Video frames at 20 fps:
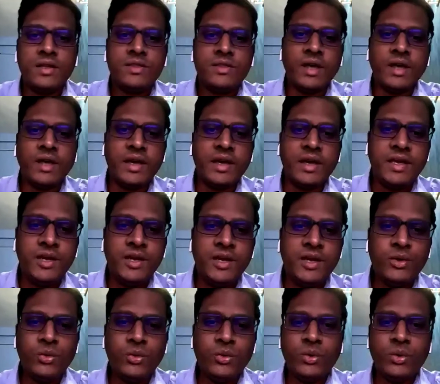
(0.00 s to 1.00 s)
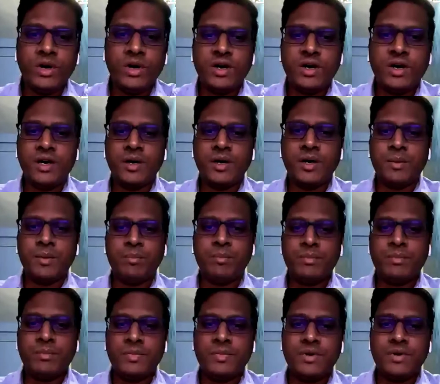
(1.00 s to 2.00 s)
thank you,
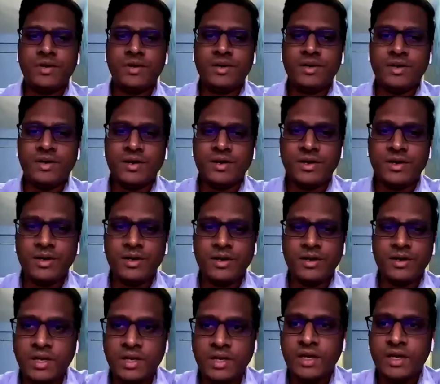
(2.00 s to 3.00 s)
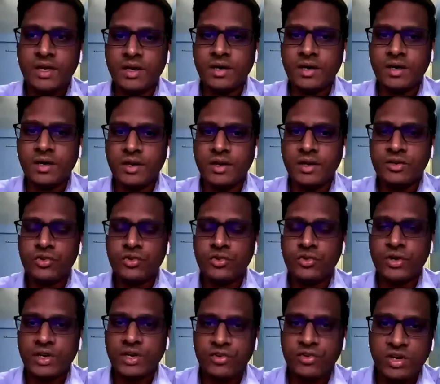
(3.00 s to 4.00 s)
Sheikh Ji. Thank you for the introductory
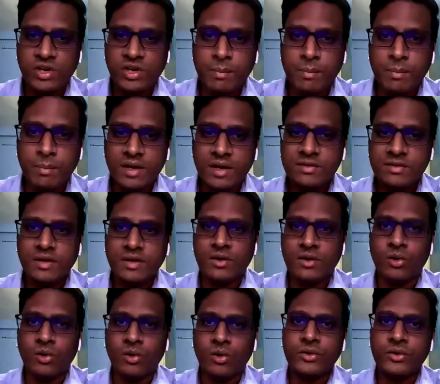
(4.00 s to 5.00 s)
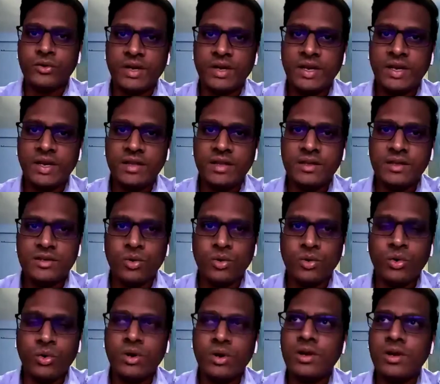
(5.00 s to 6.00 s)
remarks and also setting the tone of
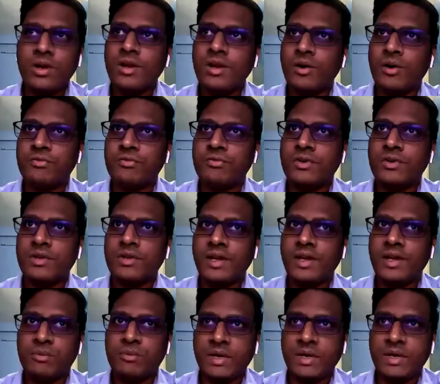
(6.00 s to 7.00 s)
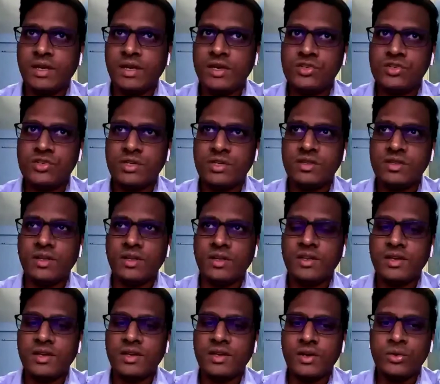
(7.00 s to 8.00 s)
the expectations and the outline
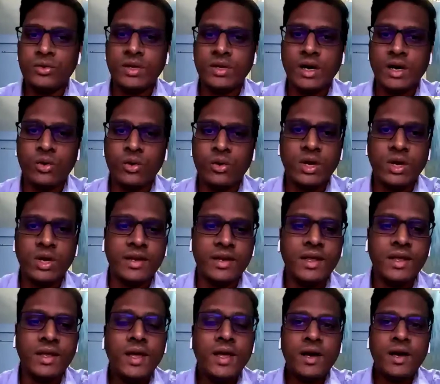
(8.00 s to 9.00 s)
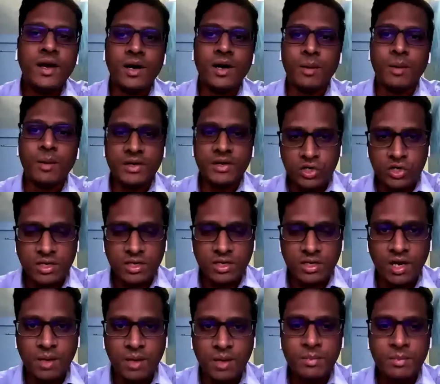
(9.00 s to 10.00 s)
by Dr. Kalam.
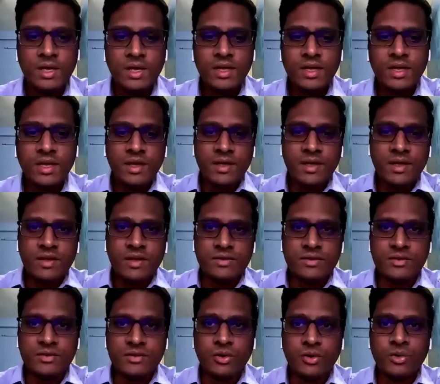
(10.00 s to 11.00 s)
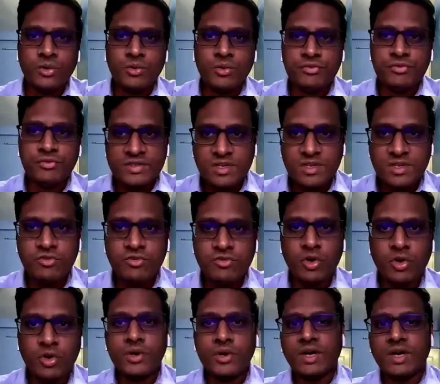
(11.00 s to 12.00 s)
So first and foremost, at the outset,
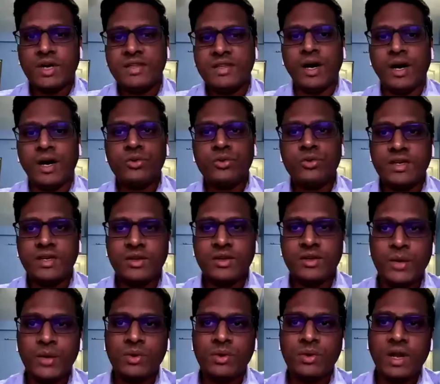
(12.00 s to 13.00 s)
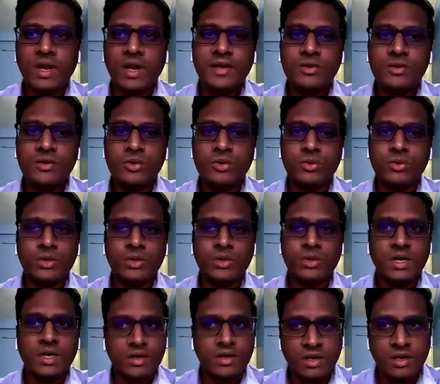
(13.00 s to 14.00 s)
I would like to congratulate
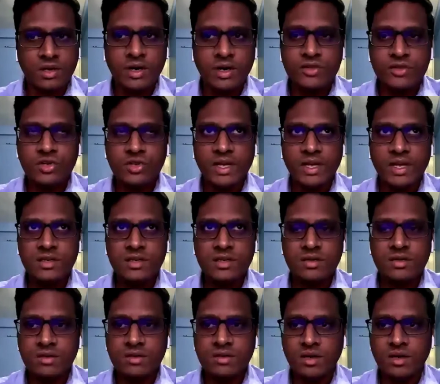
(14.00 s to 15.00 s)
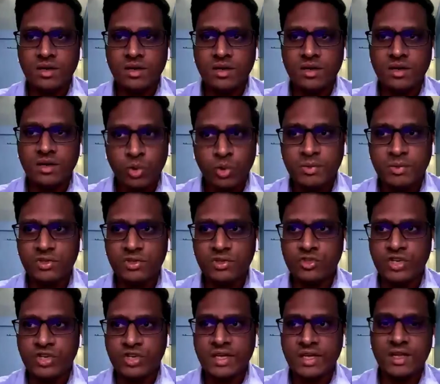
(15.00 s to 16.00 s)
both Mr. Sheikh Dawood and
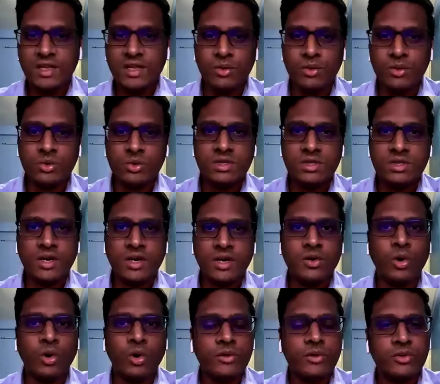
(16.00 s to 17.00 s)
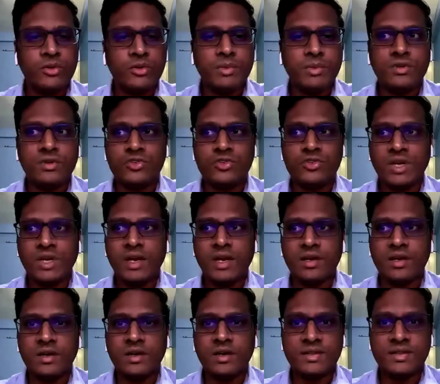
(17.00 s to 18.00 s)
also Mr. Sheikh Salim for
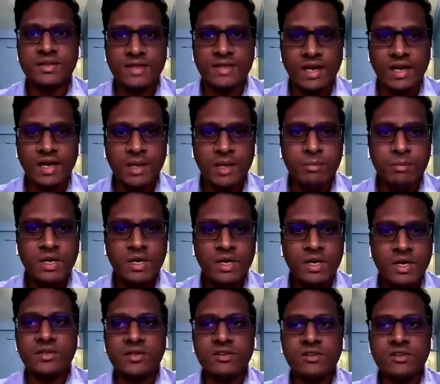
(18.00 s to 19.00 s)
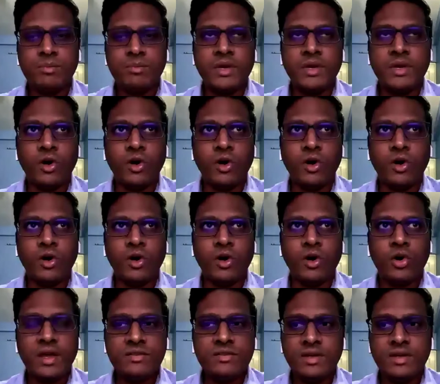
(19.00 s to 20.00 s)
their noble thought and actions by
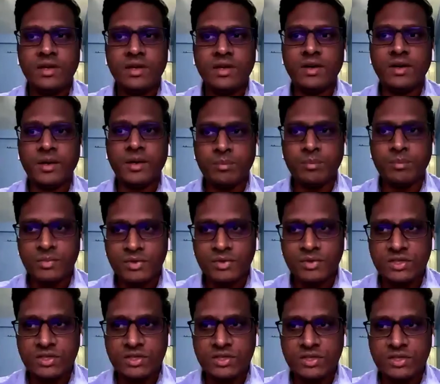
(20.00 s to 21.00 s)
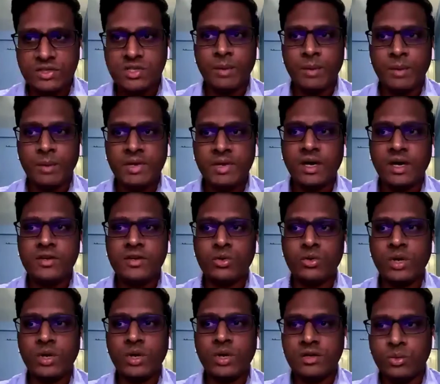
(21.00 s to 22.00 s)
organizing such a webinar
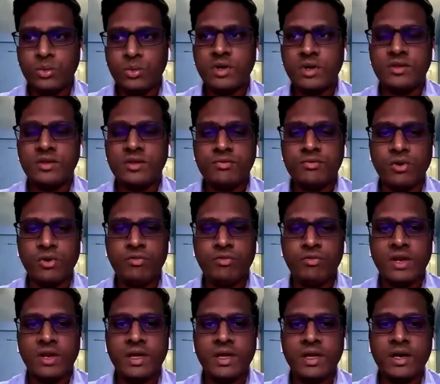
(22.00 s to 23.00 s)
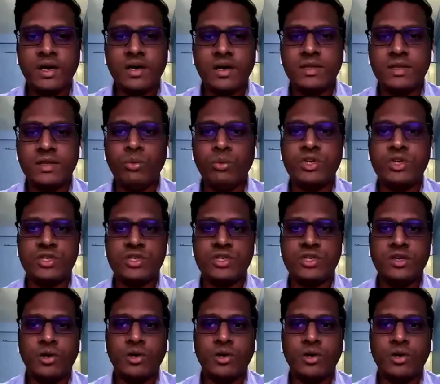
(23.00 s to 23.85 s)
towards fulfilling the vision of